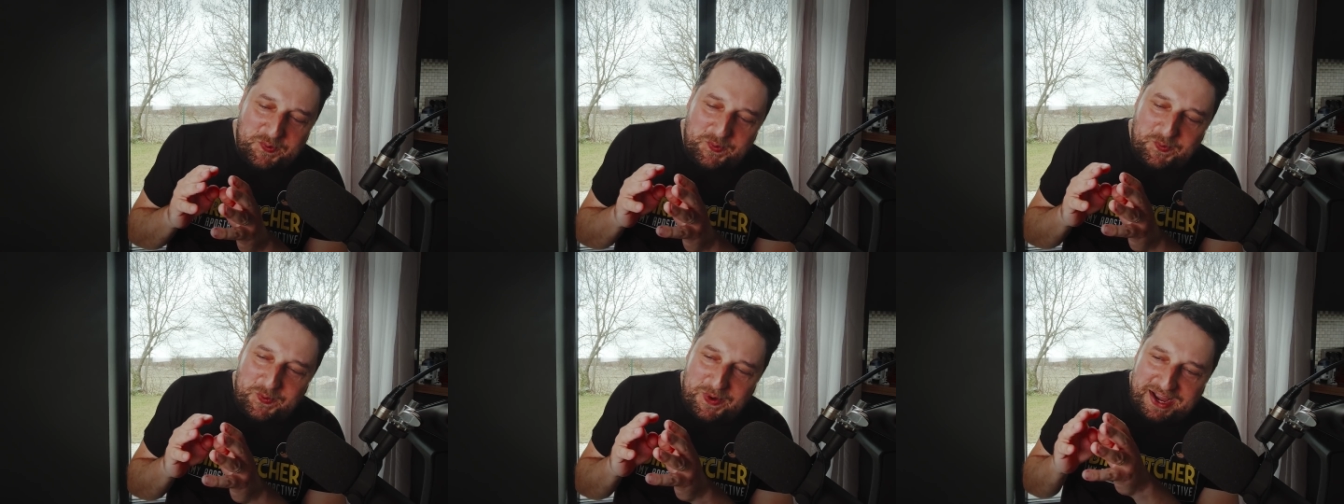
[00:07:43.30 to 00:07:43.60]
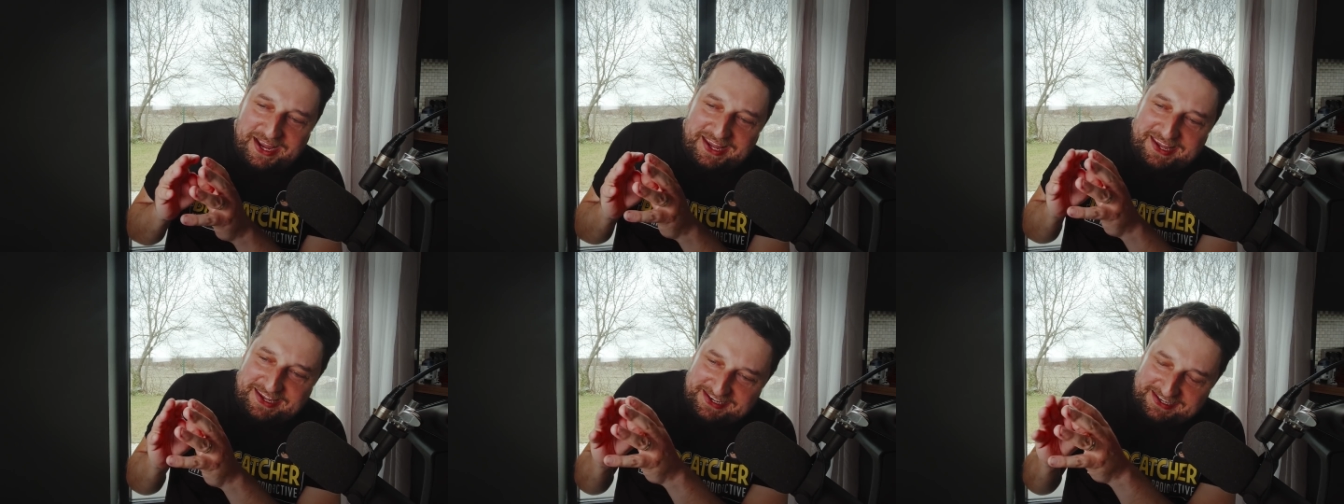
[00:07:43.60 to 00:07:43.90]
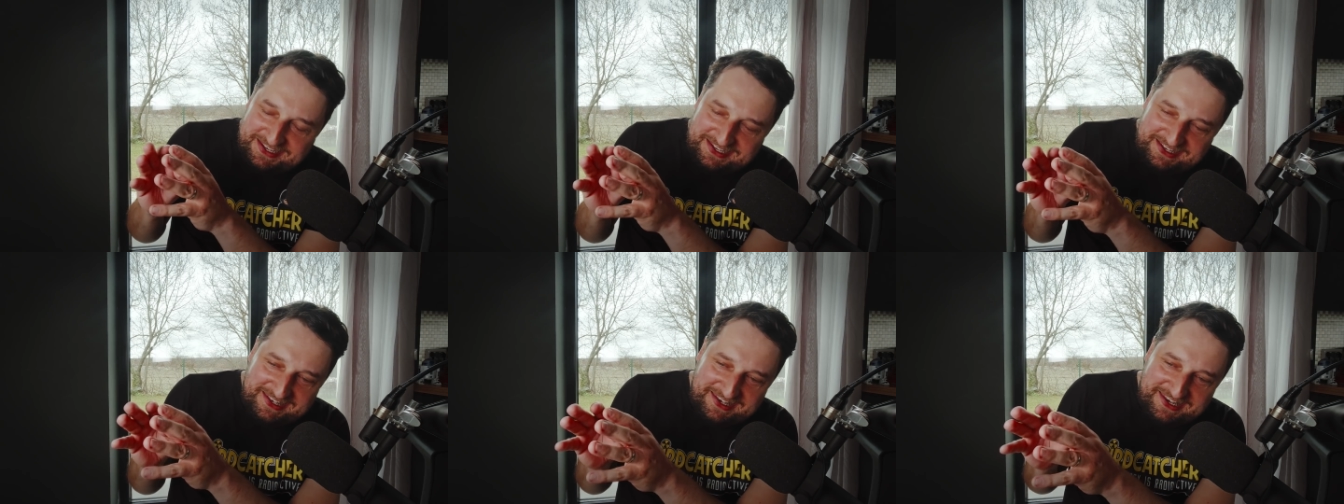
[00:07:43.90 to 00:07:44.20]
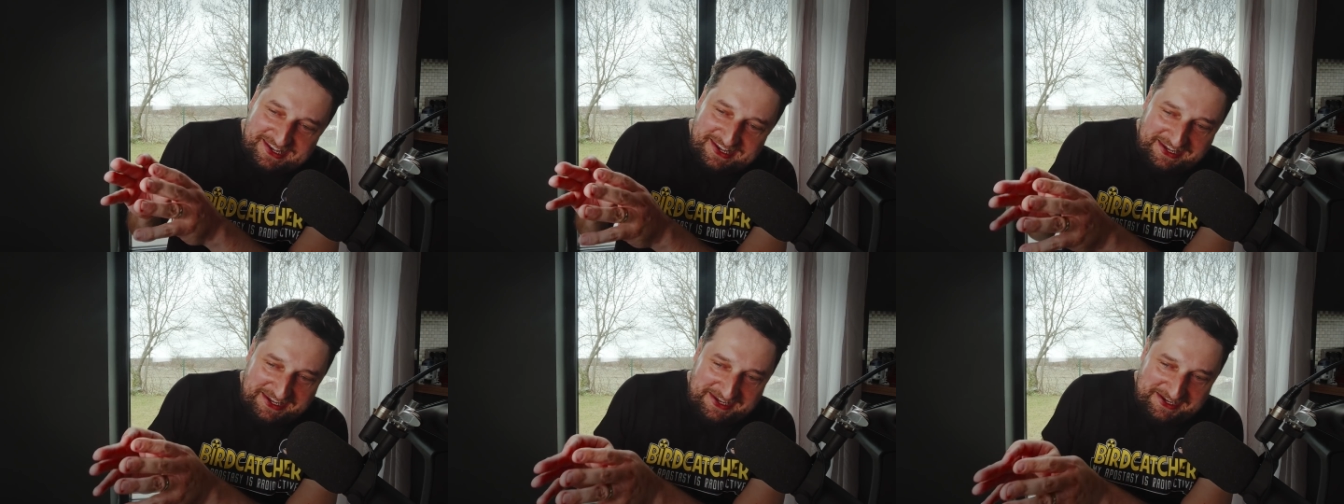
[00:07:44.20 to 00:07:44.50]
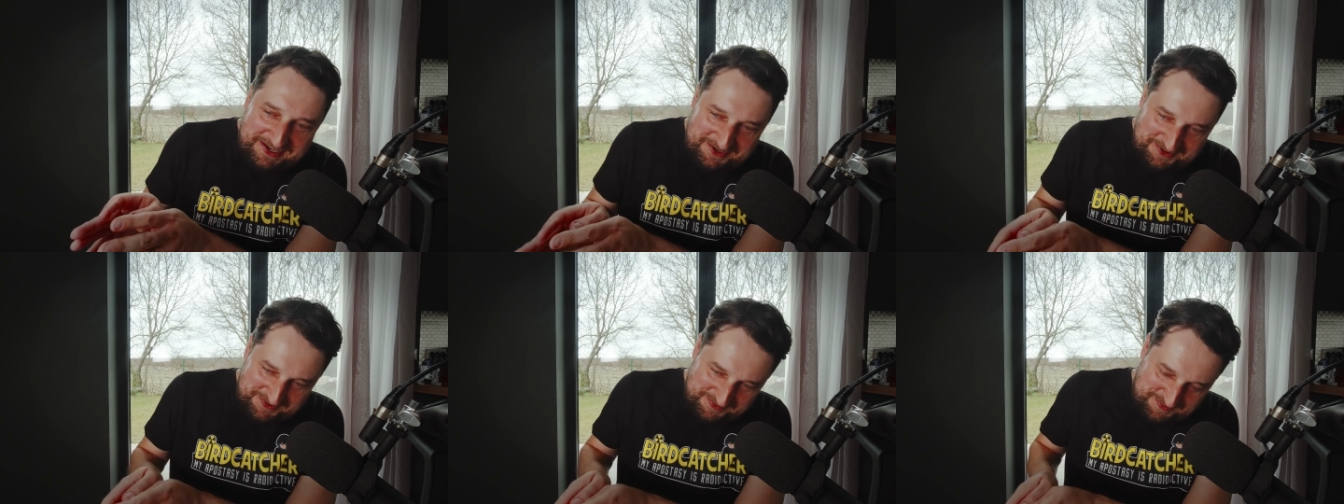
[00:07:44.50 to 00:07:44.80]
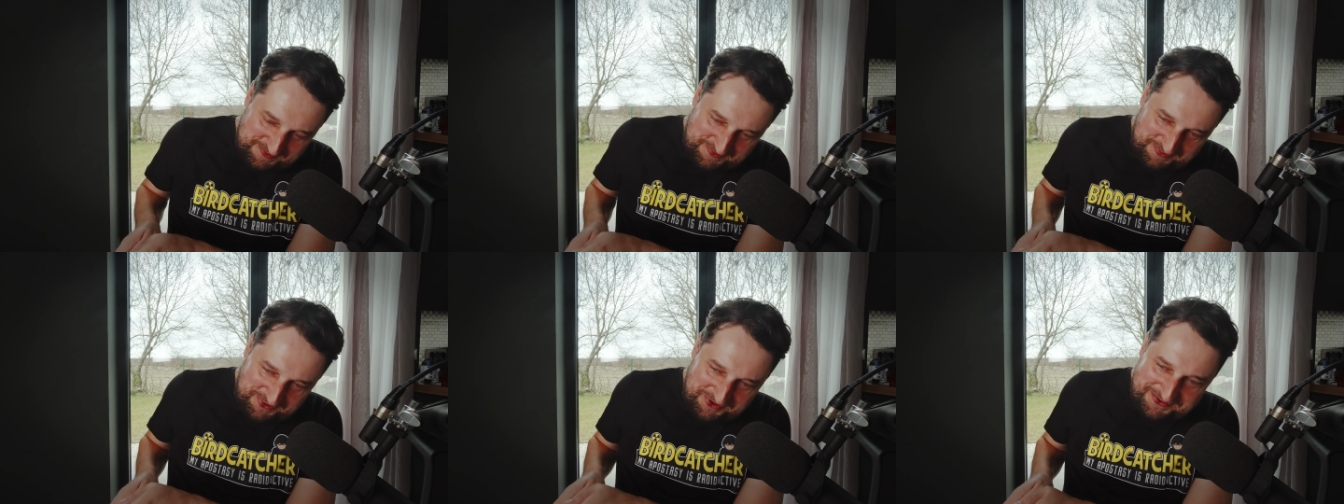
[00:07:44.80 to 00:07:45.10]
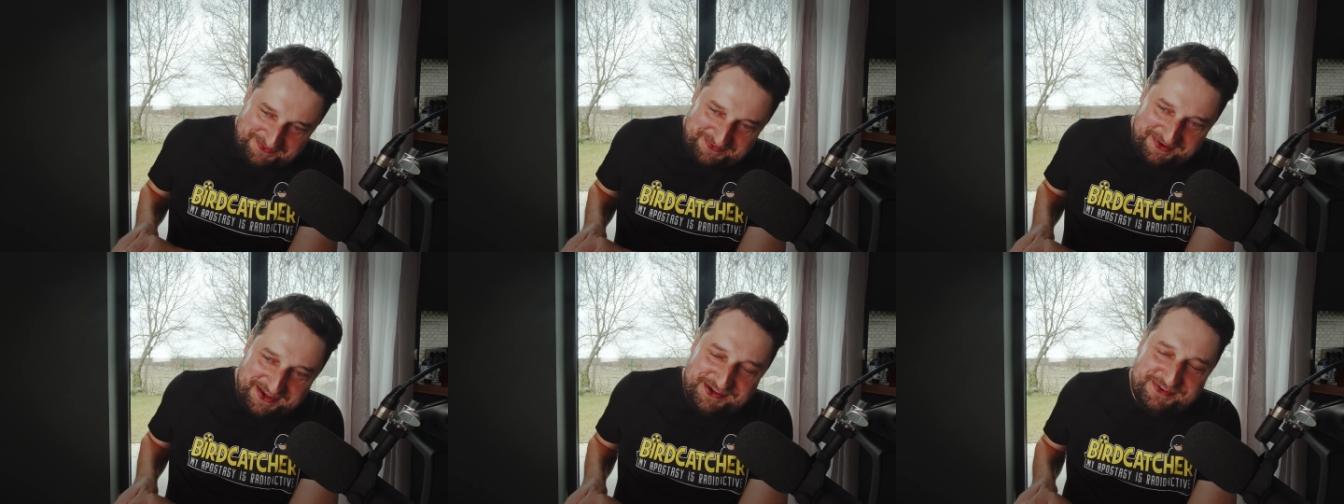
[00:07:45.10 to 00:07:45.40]
quietly
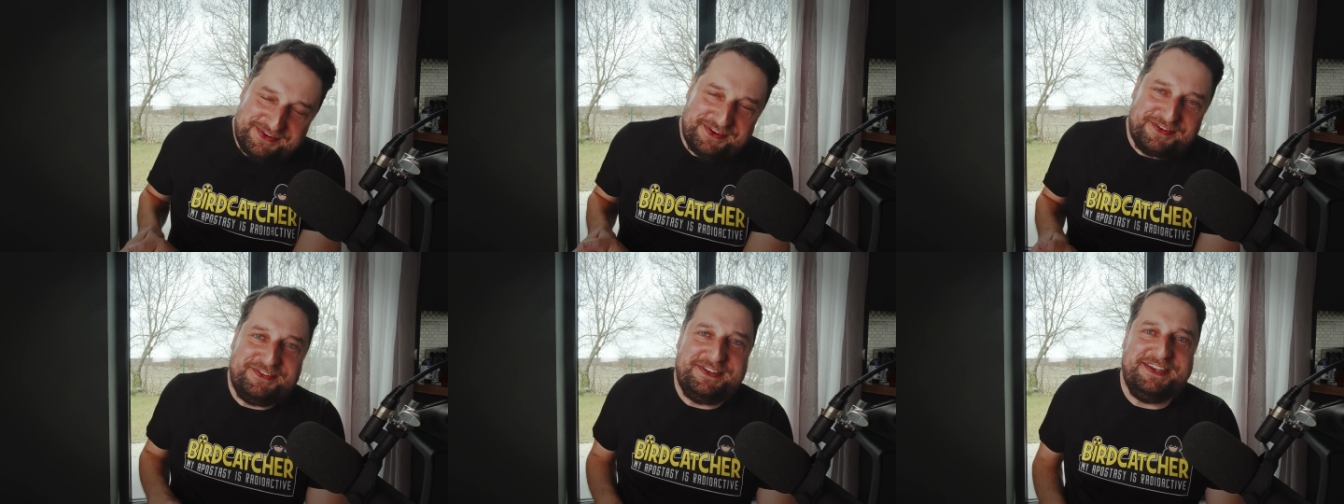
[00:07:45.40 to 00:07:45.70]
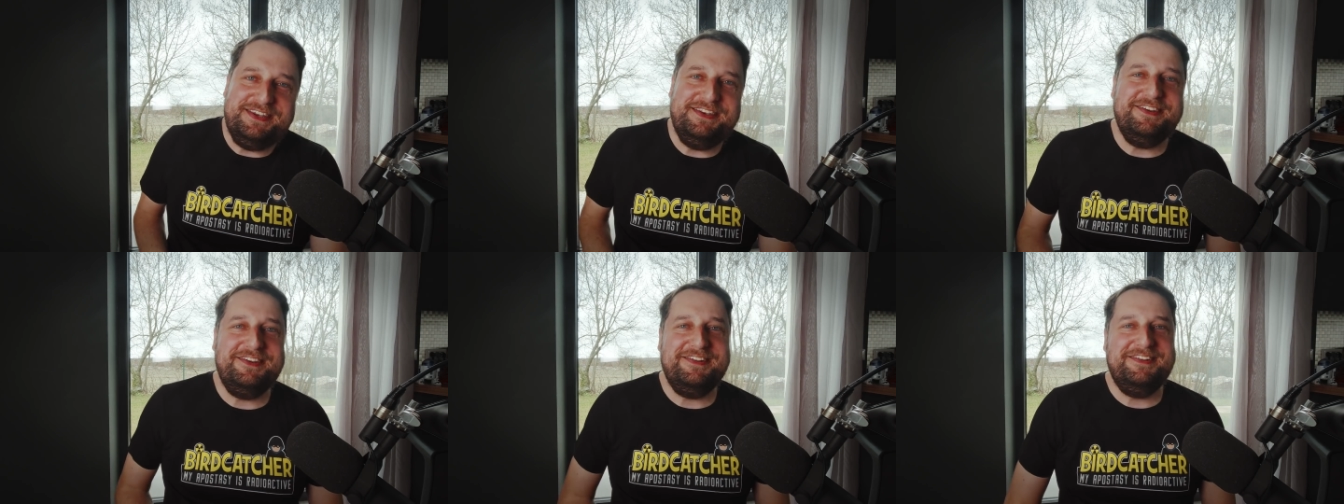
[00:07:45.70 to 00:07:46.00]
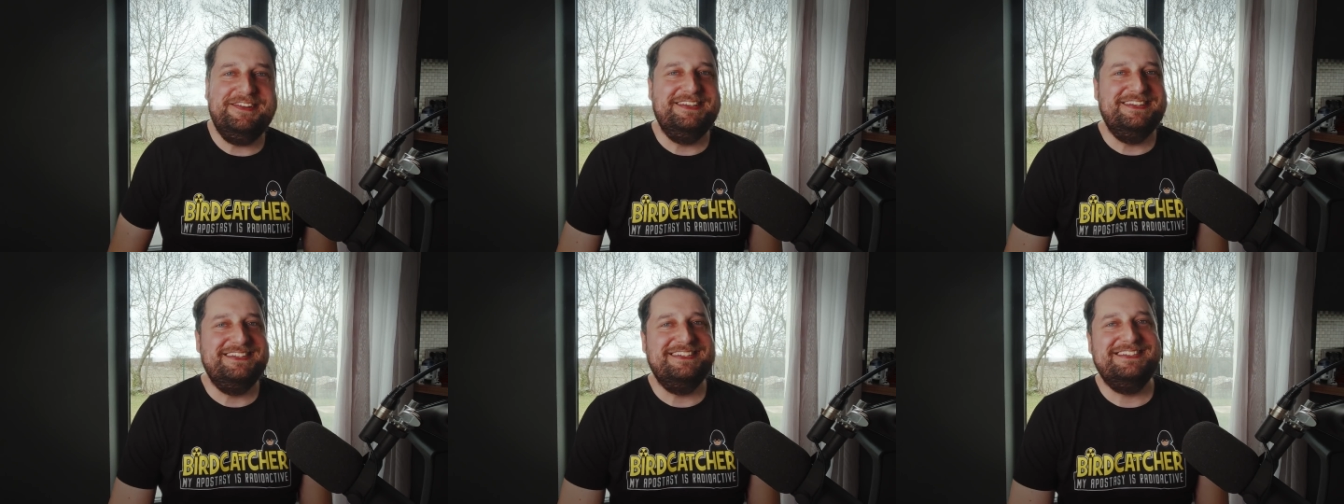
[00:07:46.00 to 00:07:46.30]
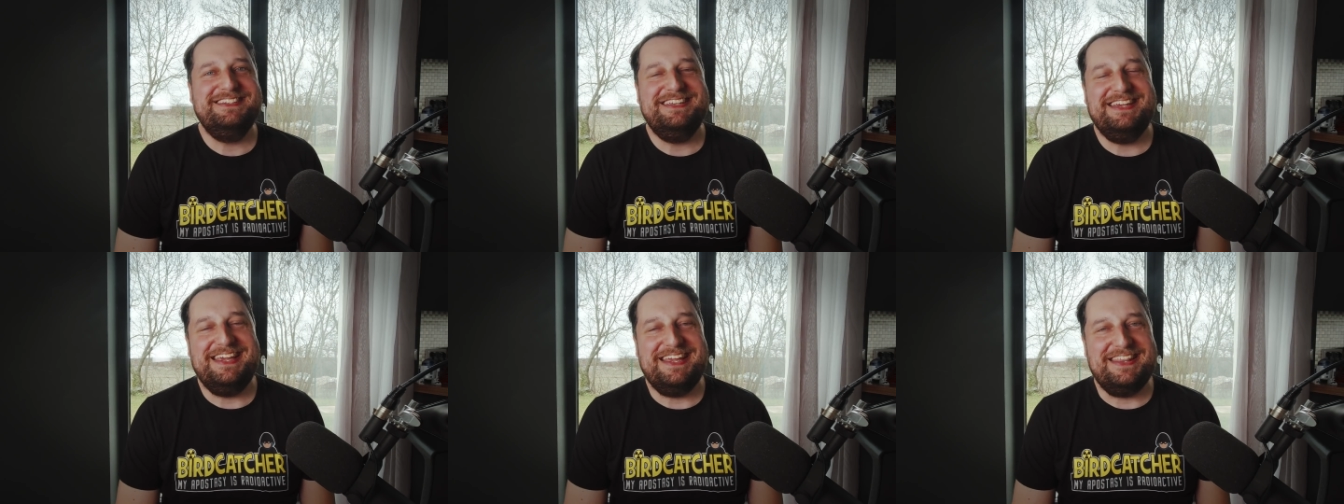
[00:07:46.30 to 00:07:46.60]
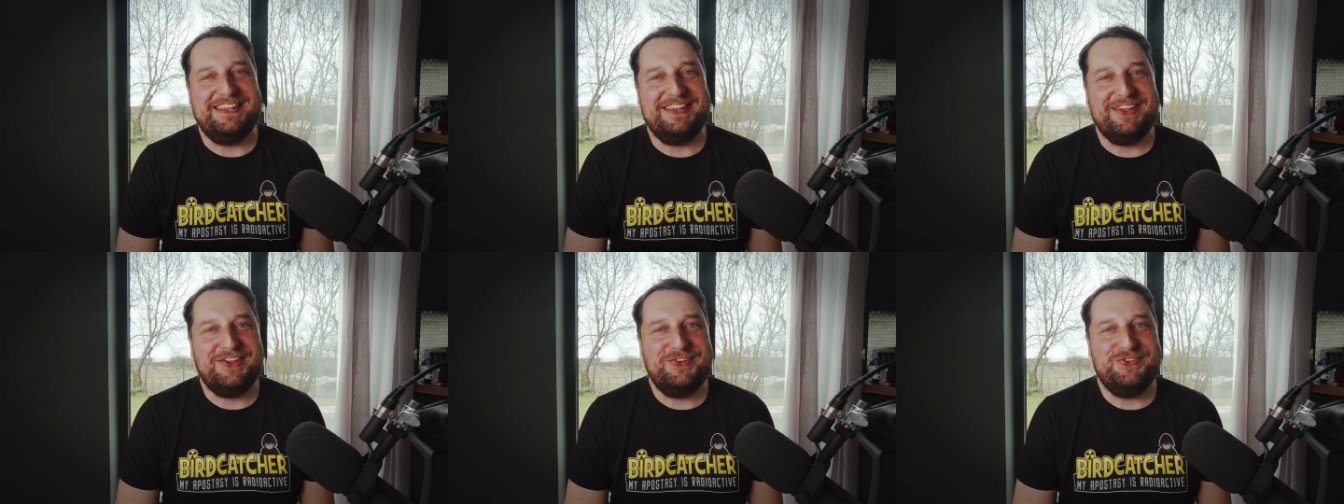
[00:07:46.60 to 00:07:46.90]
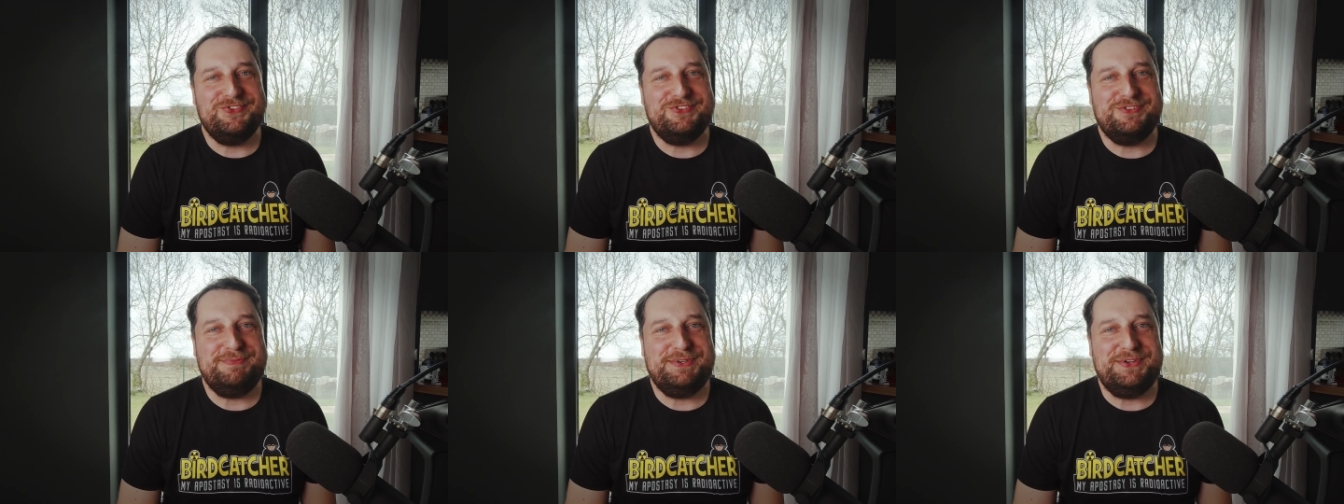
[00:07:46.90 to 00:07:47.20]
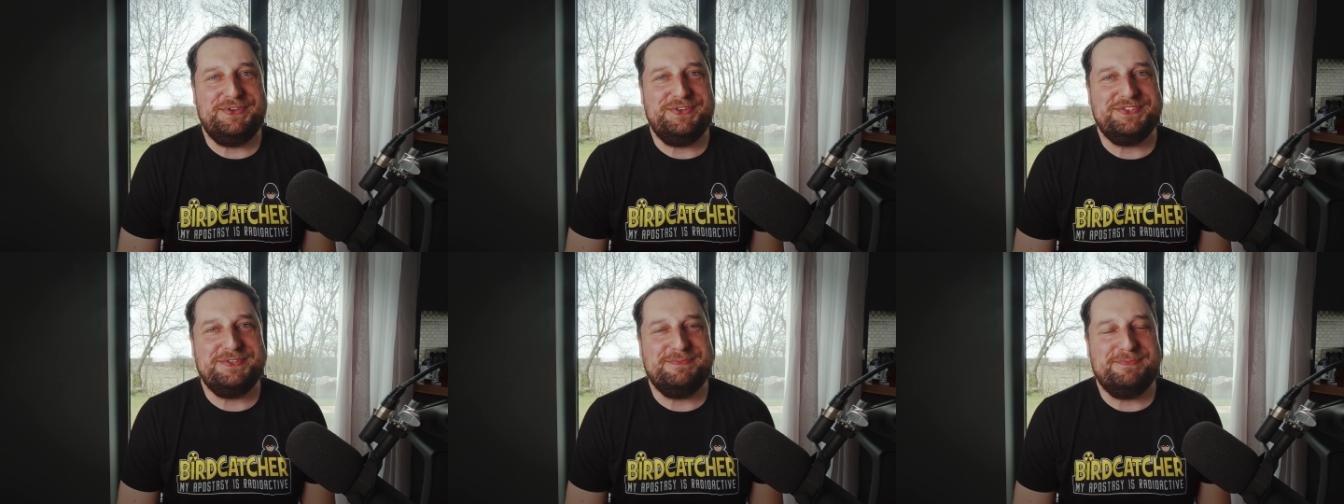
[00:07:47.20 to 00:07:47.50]
put my $50 in the
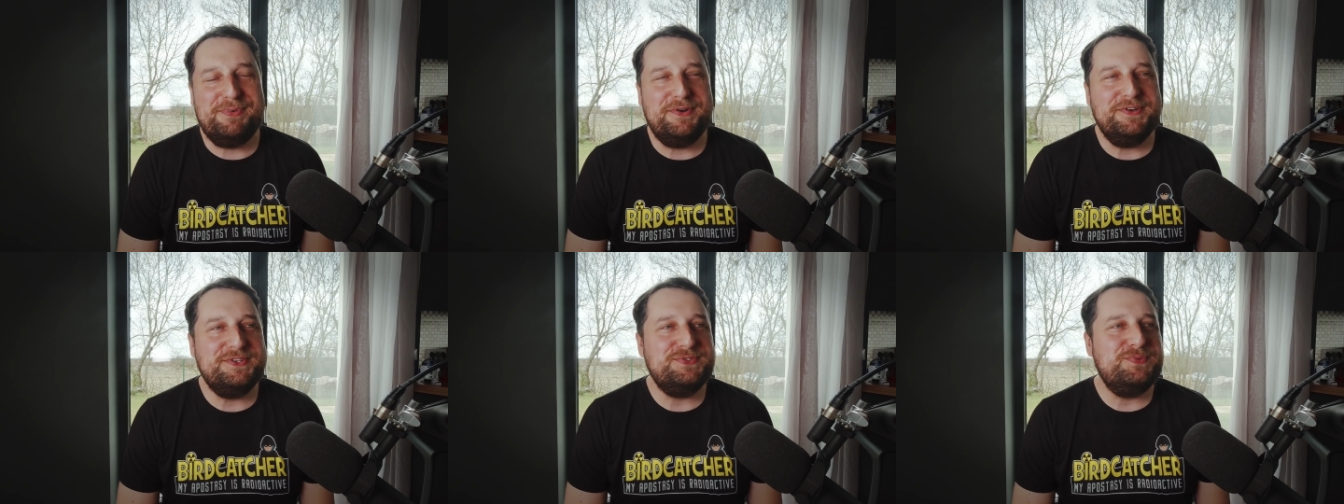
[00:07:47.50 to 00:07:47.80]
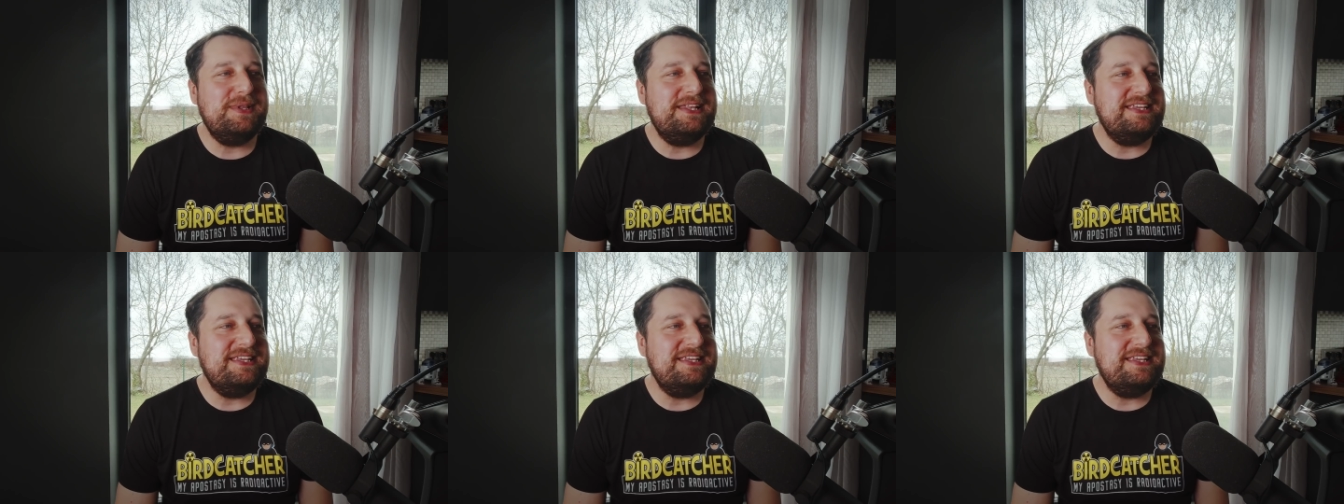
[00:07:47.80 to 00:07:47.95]
contribution box.